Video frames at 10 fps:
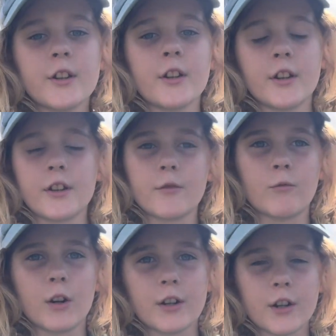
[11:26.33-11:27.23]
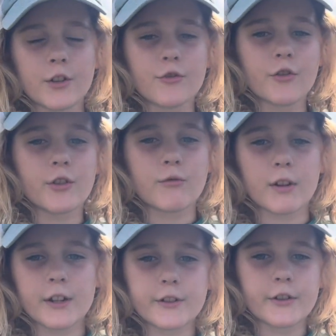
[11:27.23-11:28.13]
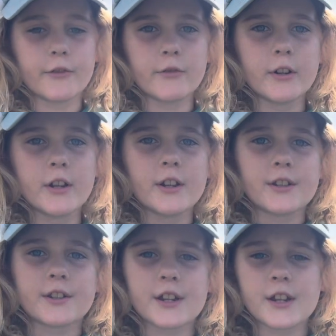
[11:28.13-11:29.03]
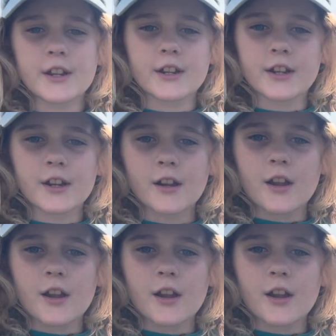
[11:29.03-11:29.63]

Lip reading: in 122 CE.